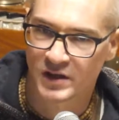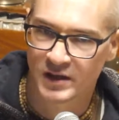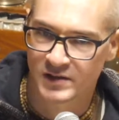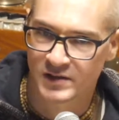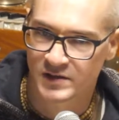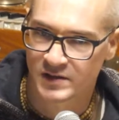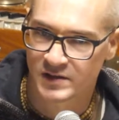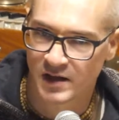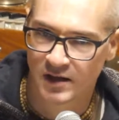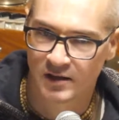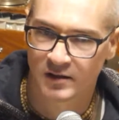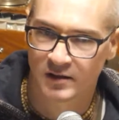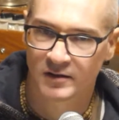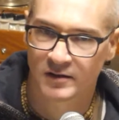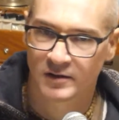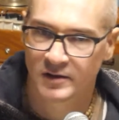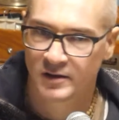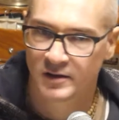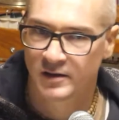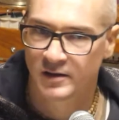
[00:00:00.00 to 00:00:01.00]
son,
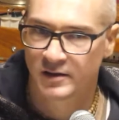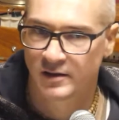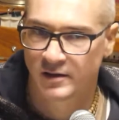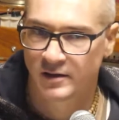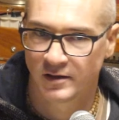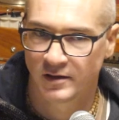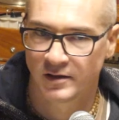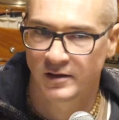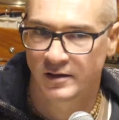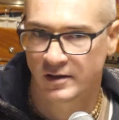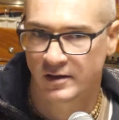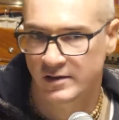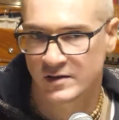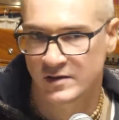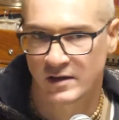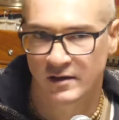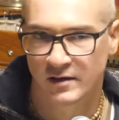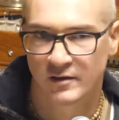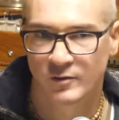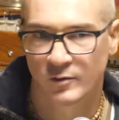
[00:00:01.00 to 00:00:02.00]
he
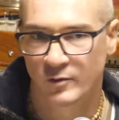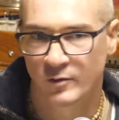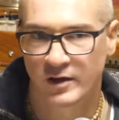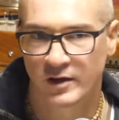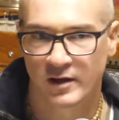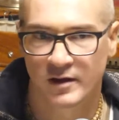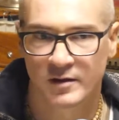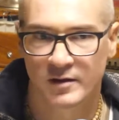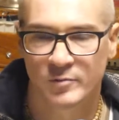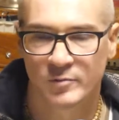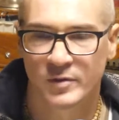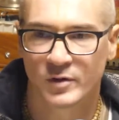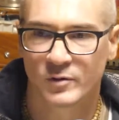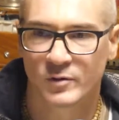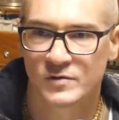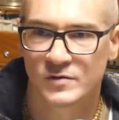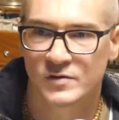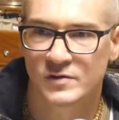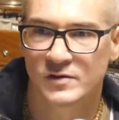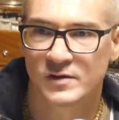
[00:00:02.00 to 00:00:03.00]
said okay,
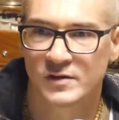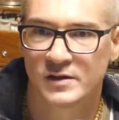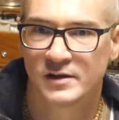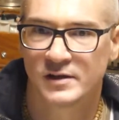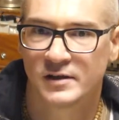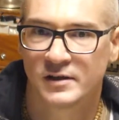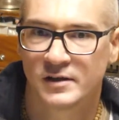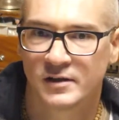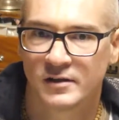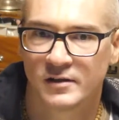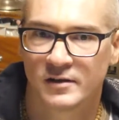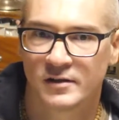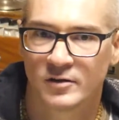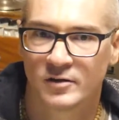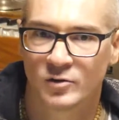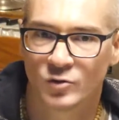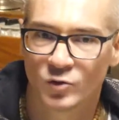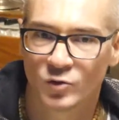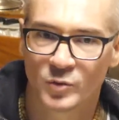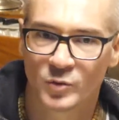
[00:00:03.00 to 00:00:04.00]
because
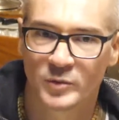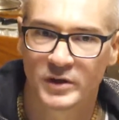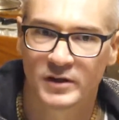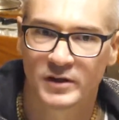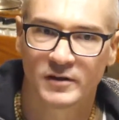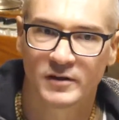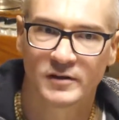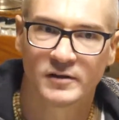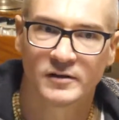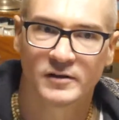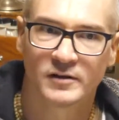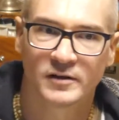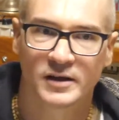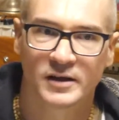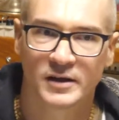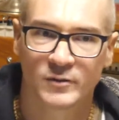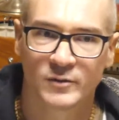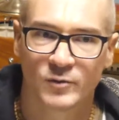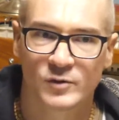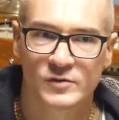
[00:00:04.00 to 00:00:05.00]
Rukmi,
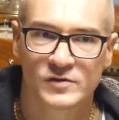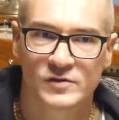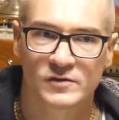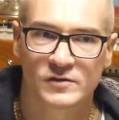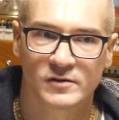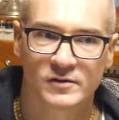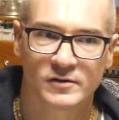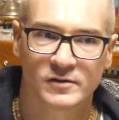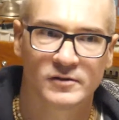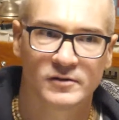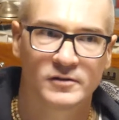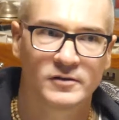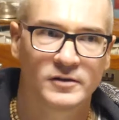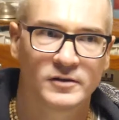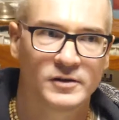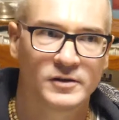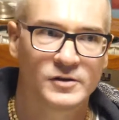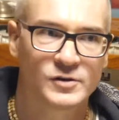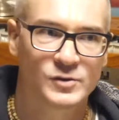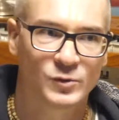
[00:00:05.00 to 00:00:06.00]
he was
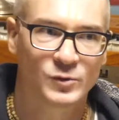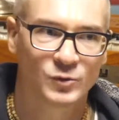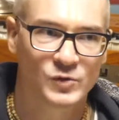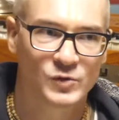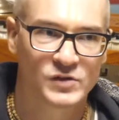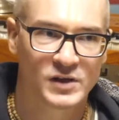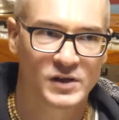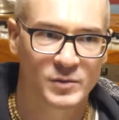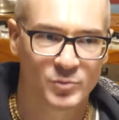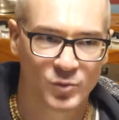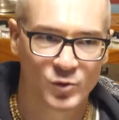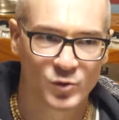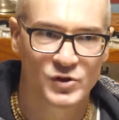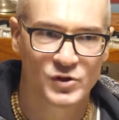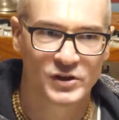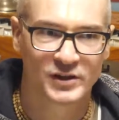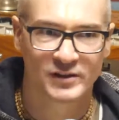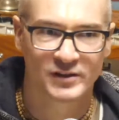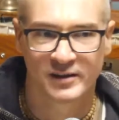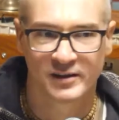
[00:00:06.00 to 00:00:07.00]
so to say
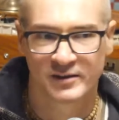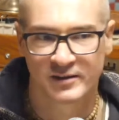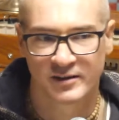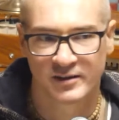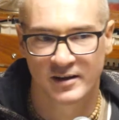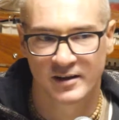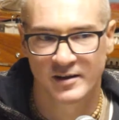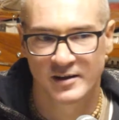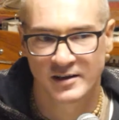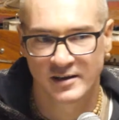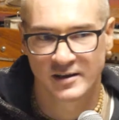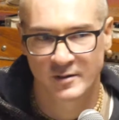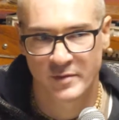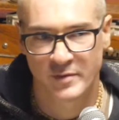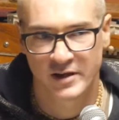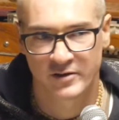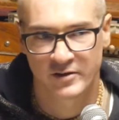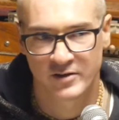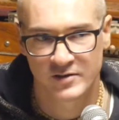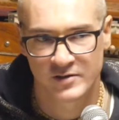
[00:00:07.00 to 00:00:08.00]
pushing that he
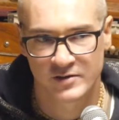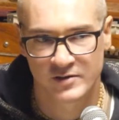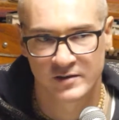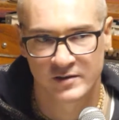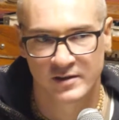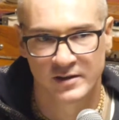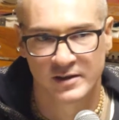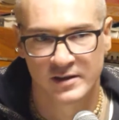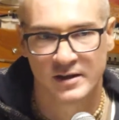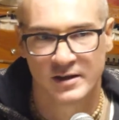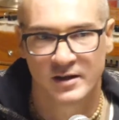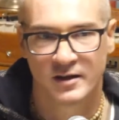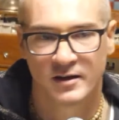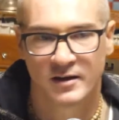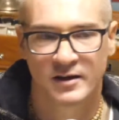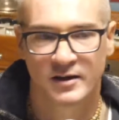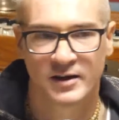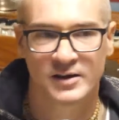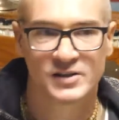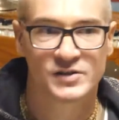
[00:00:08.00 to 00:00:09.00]
marries
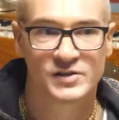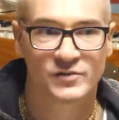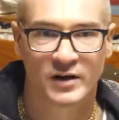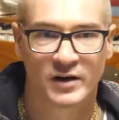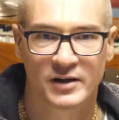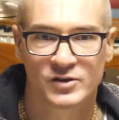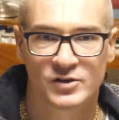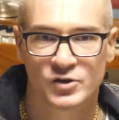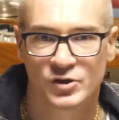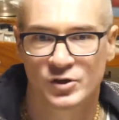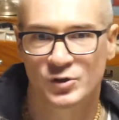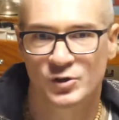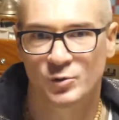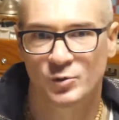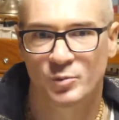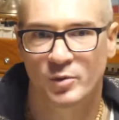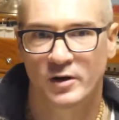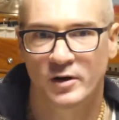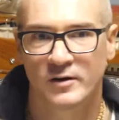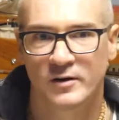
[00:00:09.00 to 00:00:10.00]
his friend Shishupal.